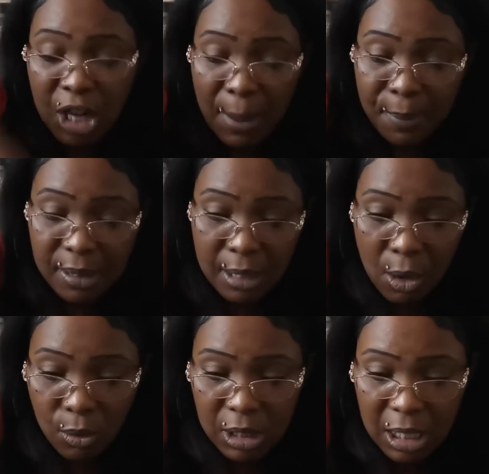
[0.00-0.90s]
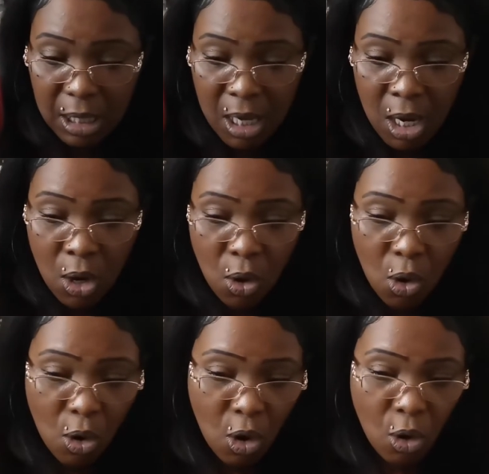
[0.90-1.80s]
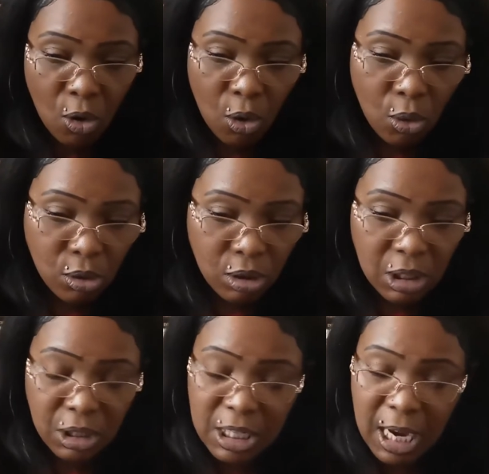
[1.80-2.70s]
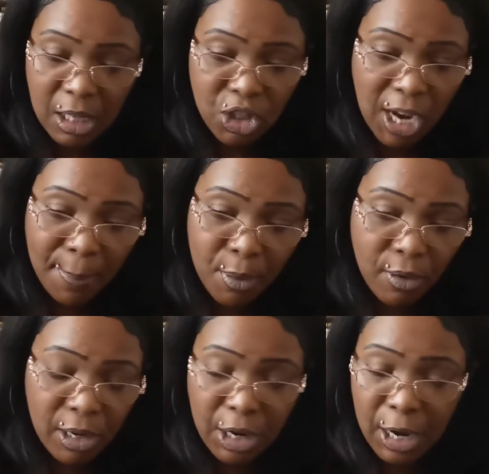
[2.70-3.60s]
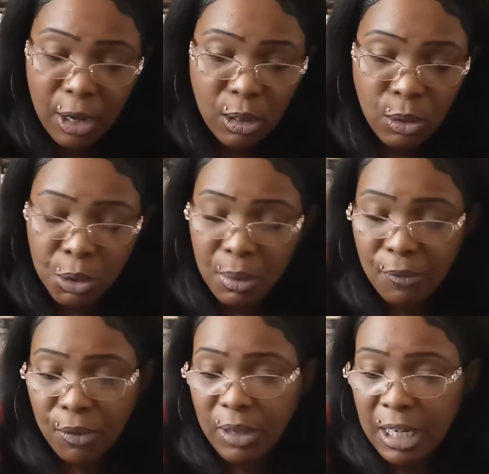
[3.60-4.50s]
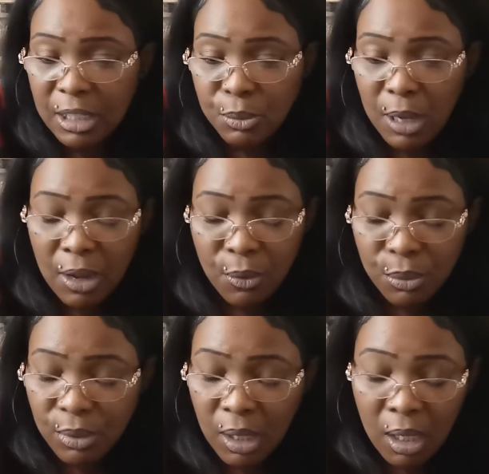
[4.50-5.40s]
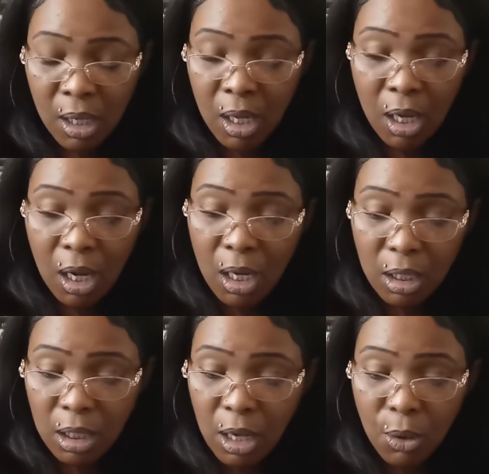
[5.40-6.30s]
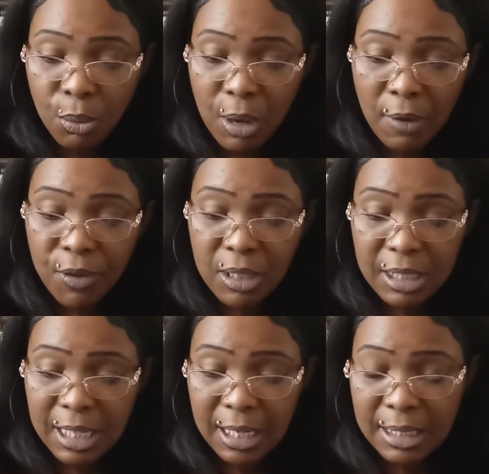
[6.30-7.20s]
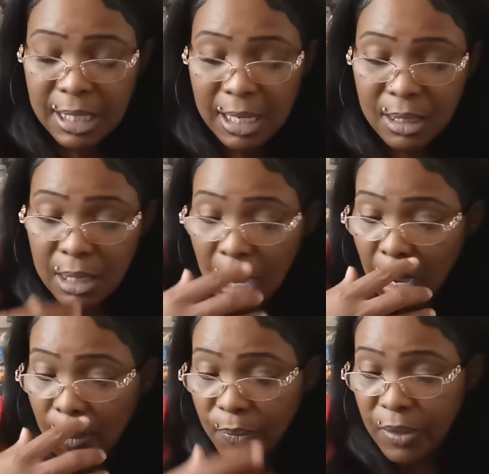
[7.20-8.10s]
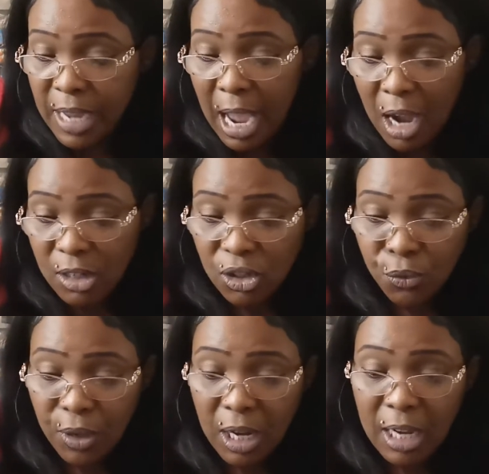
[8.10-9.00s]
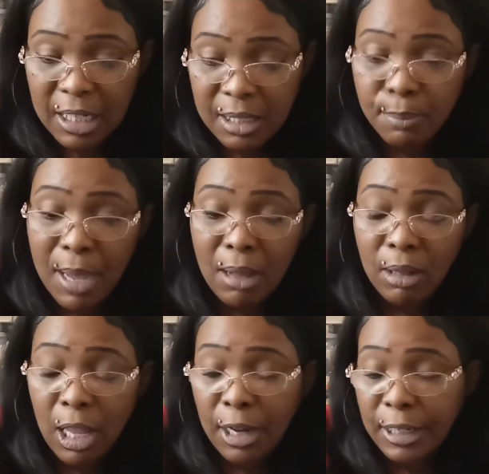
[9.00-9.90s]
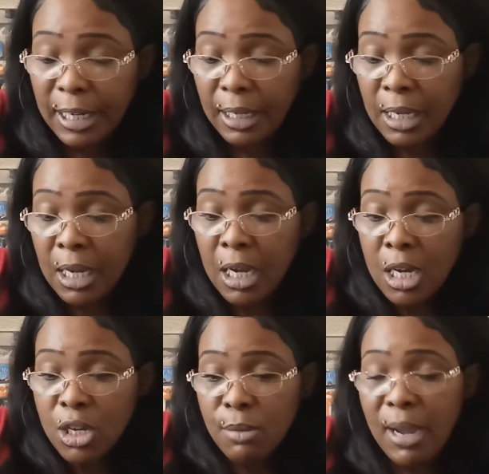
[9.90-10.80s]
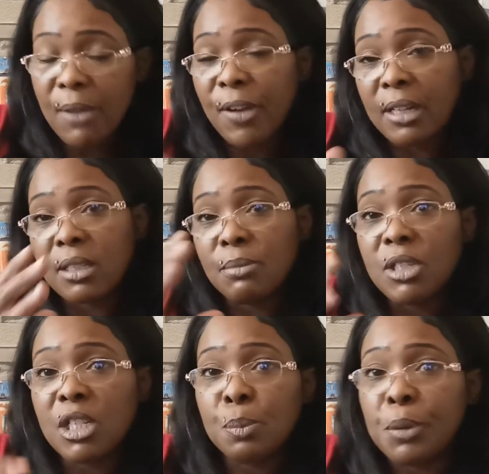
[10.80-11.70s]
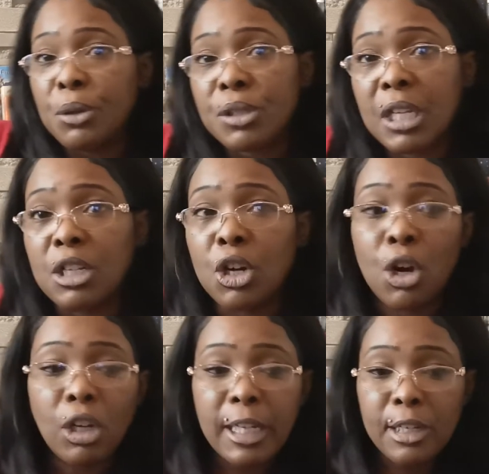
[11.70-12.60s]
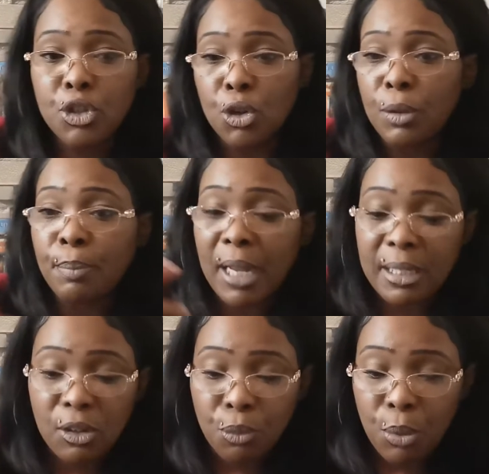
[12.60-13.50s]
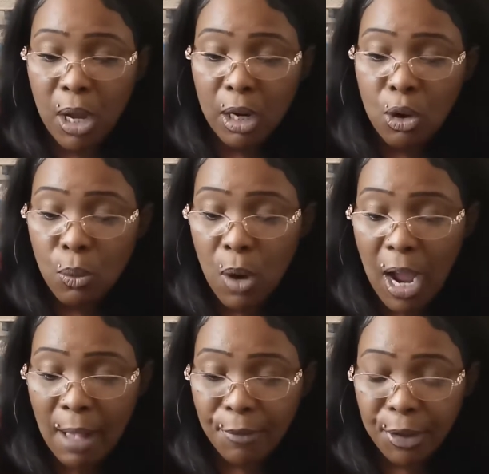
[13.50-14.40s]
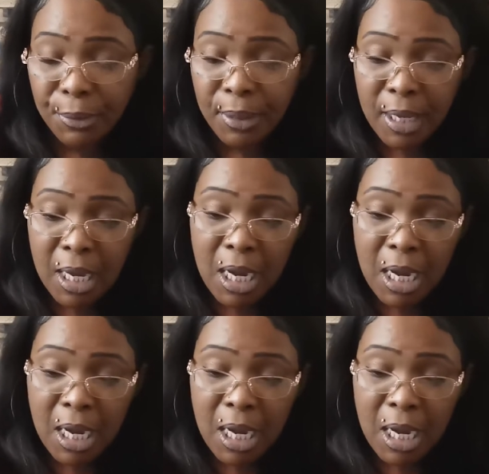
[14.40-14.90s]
chap is holding, or the young chap or a girl, whoever it is, whatever, you know, whatever your sex is. Yeah, I just feel like it's about learning. You may have had some disputes at your college or the place of work or what have you.